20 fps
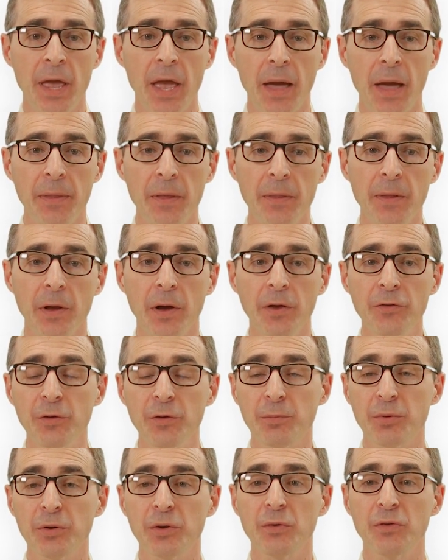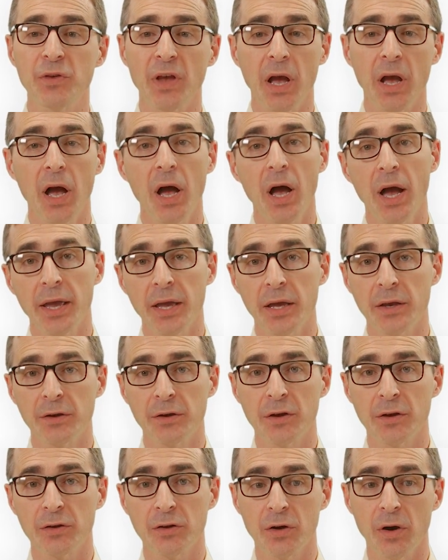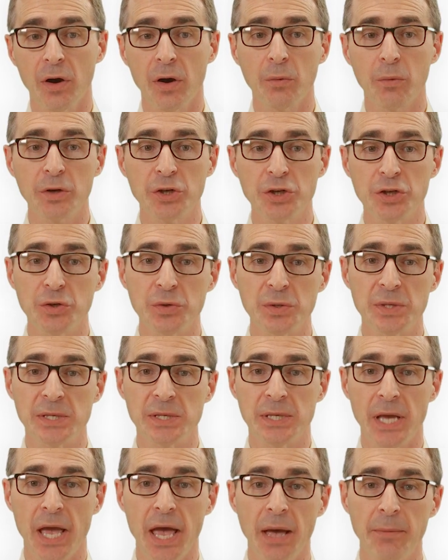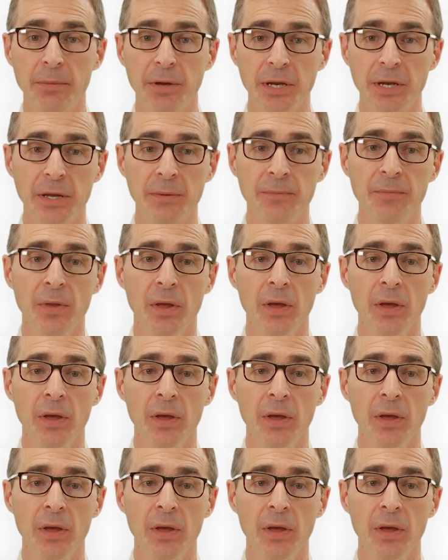and then they also produce a high-end guitar which uses ebony.